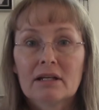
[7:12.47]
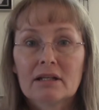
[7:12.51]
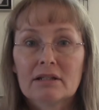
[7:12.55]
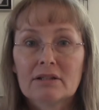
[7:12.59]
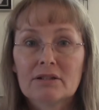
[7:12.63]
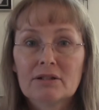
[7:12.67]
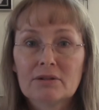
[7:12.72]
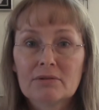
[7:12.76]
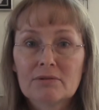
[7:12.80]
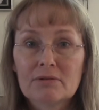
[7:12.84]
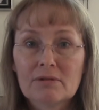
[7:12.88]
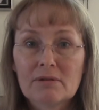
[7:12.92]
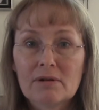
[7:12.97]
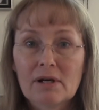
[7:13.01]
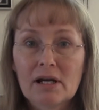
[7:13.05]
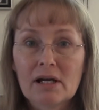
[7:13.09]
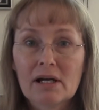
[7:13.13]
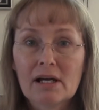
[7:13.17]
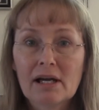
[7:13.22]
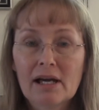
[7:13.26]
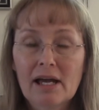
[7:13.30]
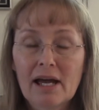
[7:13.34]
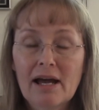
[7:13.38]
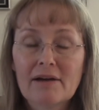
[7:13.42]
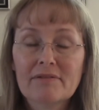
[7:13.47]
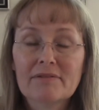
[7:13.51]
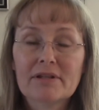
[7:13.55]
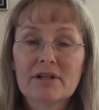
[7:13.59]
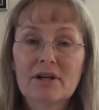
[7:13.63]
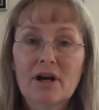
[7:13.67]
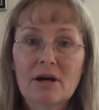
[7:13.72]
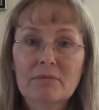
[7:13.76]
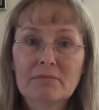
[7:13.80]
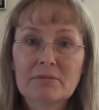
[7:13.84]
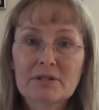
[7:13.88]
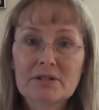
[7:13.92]
You have
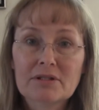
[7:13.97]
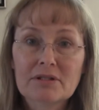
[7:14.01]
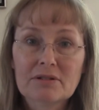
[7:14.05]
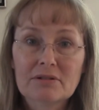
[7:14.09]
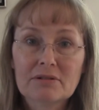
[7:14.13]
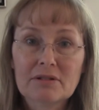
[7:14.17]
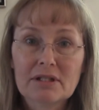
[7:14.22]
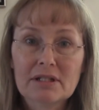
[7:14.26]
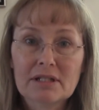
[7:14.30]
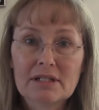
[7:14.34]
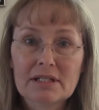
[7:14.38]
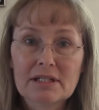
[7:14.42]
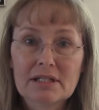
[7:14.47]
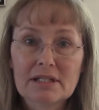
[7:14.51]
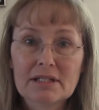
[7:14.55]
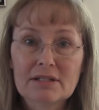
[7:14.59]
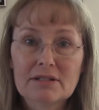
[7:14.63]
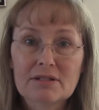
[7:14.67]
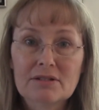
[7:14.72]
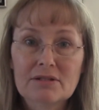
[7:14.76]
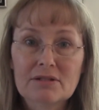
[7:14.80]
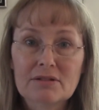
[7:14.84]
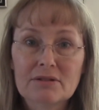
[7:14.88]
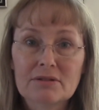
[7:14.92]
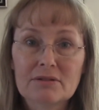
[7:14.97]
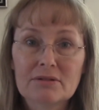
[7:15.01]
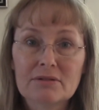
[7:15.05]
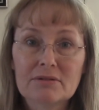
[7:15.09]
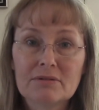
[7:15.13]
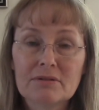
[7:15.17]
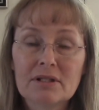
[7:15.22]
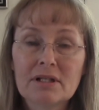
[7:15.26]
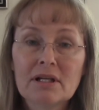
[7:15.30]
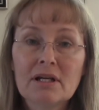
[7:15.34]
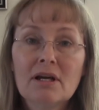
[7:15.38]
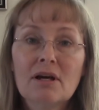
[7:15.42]
the opportunity
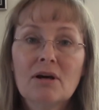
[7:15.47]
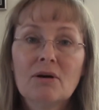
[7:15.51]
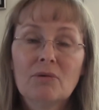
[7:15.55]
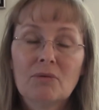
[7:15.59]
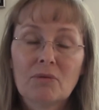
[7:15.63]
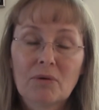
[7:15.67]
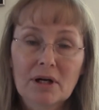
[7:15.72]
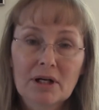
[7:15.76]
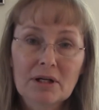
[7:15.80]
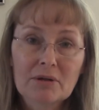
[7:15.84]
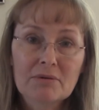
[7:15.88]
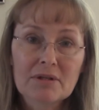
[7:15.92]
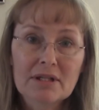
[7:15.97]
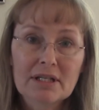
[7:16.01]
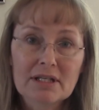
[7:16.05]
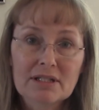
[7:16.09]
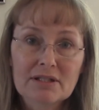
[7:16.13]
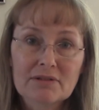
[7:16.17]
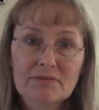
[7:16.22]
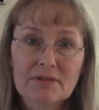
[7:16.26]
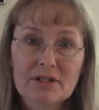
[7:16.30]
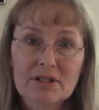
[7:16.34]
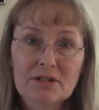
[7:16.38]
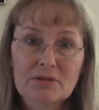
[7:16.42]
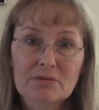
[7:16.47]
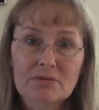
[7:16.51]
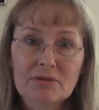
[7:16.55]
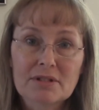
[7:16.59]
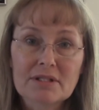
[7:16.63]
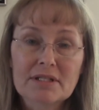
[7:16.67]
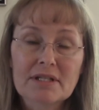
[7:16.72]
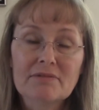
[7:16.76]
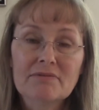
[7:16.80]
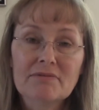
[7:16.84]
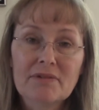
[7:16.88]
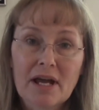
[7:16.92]
to work with
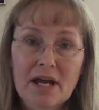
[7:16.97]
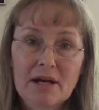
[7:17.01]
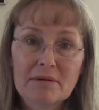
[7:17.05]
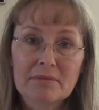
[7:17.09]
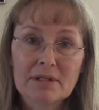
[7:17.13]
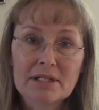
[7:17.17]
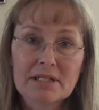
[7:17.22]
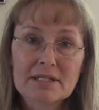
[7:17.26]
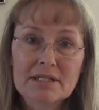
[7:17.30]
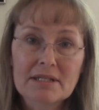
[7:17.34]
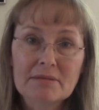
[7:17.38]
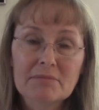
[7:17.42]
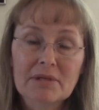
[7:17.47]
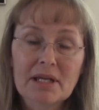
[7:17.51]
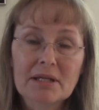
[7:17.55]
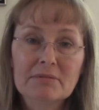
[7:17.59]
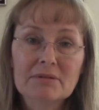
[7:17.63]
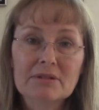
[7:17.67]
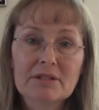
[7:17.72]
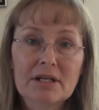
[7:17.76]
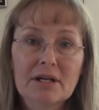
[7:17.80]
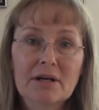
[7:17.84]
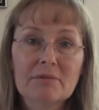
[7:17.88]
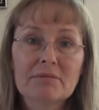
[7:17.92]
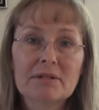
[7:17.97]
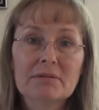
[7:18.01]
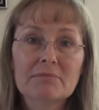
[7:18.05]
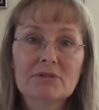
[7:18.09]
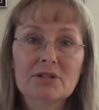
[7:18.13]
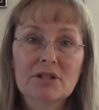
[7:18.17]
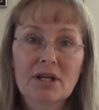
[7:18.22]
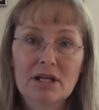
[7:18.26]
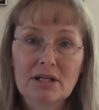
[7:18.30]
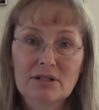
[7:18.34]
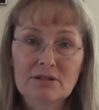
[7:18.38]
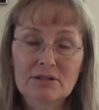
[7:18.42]
individuals and families and be able to help them
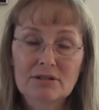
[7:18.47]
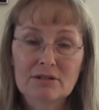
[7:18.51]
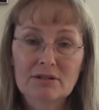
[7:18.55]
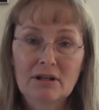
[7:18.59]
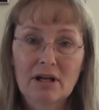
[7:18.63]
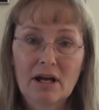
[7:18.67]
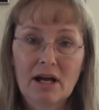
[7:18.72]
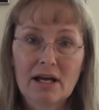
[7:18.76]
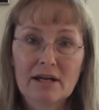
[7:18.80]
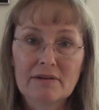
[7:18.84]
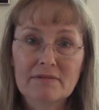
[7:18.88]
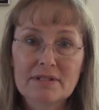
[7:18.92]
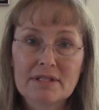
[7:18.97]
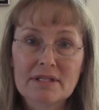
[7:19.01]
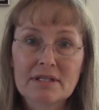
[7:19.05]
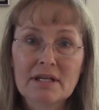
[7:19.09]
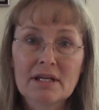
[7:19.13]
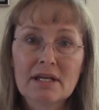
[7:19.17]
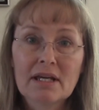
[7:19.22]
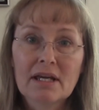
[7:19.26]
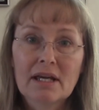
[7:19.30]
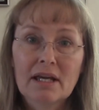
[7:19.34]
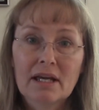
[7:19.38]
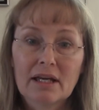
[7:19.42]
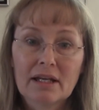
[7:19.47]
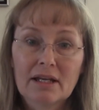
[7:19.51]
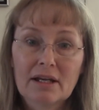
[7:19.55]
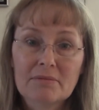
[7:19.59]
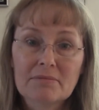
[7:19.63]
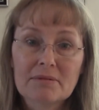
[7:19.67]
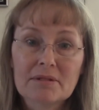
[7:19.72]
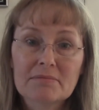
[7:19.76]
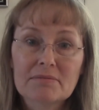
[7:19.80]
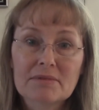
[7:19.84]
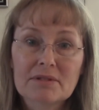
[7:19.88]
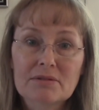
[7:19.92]
change their lives and
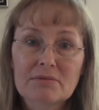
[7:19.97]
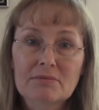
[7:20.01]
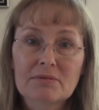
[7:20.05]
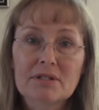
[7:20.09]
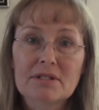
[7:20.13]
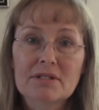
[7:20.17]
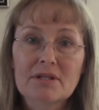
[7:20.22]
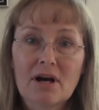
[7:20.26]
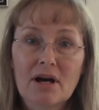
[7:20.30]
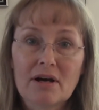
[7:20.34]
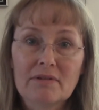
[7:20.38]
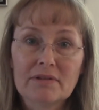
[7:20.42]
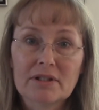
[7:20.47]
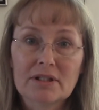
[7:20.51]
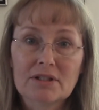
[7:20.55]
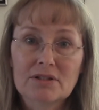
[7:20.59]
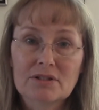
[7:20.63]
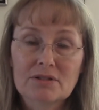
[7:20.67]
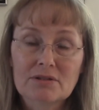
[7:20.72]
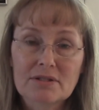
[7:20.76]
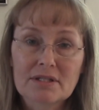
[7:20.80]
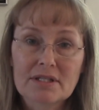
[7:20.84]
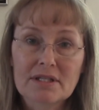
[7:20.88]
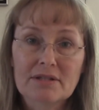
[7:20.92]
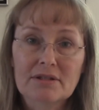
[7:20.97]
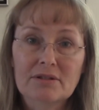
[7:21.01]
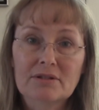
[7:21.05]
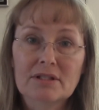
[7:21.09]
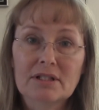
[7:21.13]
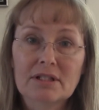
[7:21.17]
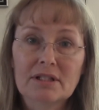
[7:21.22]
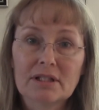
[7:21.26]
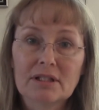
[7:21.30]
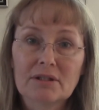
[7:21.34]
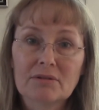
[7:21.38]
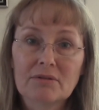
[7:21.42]
help them to resolve issues that they're
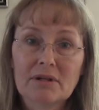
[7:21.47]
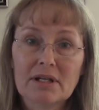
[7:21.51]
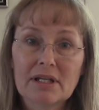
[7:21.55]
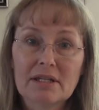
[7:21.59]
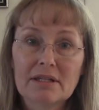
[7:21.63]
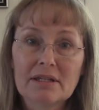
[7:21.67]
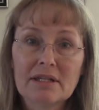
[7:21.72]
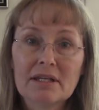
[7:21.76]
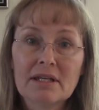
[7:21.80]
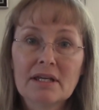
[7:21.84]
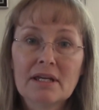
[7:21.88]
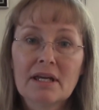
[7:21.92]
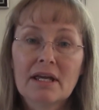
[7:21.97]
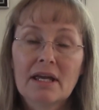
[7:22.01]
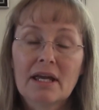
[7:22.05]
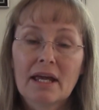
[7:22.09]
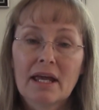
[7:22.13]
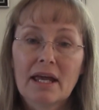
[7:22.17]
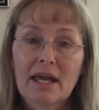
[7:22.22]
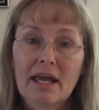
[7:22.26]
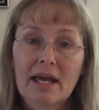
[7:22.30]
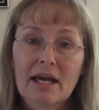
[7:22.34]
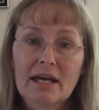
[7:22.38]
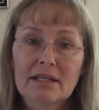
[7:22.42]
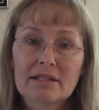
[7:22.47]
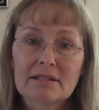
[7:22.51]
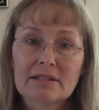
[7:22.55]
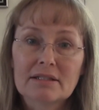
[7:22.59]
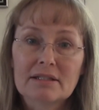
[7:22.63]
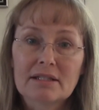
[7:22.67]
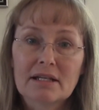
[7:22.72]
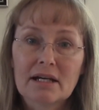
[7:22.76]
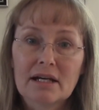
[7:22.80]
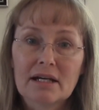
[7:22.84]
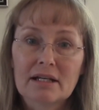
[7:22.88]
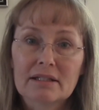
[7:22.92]
dealing with.
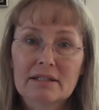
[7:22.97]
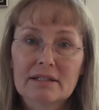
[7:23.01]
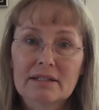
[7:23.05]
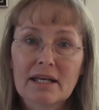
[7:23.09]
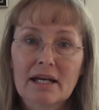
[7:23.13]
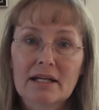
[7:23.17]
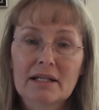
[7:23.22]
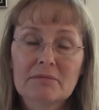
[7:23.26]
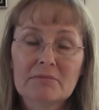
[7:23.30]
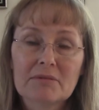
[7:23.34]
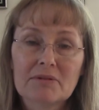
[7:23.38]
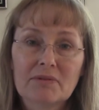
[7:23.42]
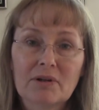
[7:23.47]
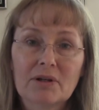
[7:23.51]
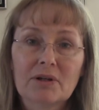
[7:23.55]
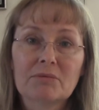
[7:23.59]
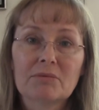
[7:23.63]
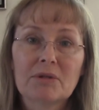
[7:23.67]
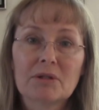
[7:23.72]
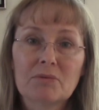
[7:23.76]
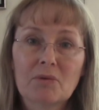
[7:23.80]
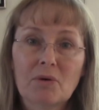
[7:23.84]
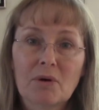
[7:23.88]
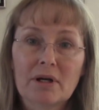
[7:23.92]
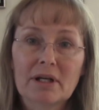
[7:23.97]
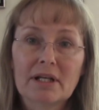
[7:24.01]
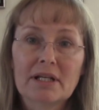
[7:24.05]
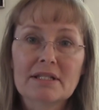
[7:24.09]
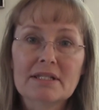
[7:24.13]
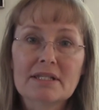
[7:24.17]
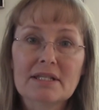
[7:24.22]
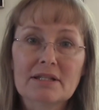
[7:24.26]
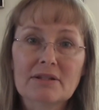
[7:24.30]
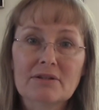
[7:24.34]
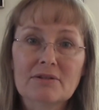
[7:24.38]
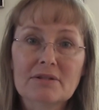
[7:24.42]
And that can be very rewarding,
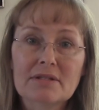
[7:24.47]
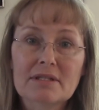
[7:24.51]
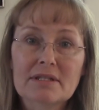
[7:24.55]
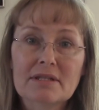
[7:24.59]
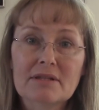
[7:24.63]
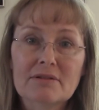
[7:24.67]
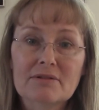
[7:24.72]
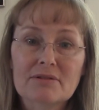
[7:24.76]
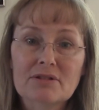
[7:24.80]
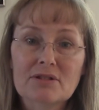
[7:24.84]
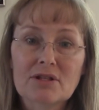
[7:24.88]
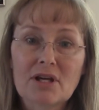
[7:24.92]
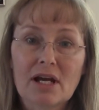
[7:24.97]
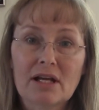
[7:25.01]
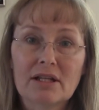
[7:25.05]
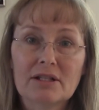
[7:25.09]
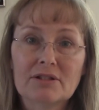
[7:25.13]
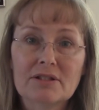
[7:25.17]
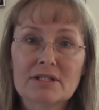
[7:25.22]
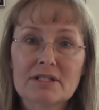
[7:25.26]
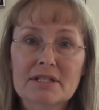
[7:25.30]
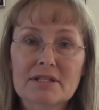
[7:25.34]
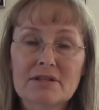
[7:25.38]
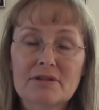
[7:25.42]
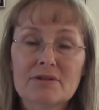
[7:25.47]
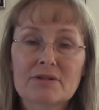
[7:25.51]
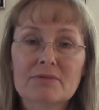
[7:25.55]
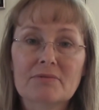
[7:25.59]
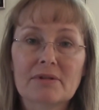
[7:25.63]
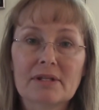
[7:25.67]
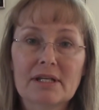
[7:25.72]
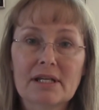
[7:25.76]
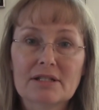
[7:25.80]
seeing those challenges and those